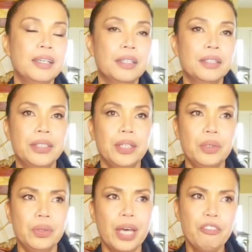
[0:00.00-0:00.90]

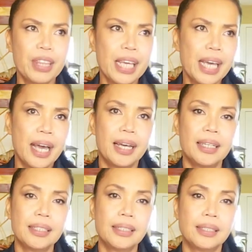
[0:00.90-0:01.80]
So everything
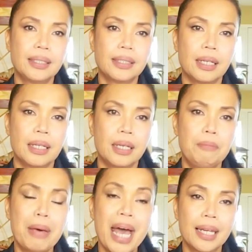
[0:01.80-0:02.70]
has a
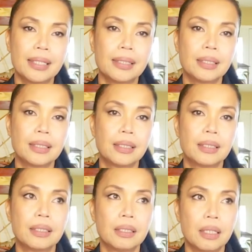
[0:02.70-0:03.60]
balance.